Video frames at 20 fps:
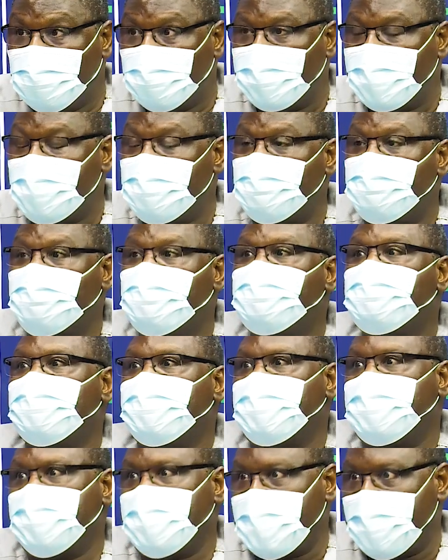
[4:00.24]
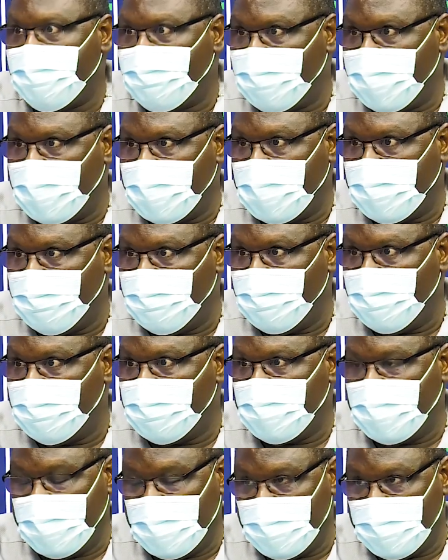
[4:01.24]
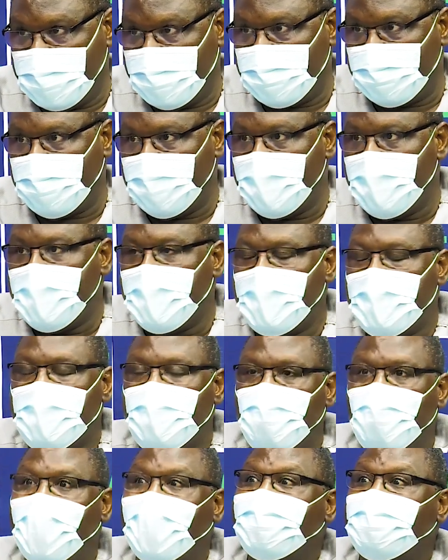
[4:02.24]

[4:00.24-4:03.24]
institutions in Africa, centers, one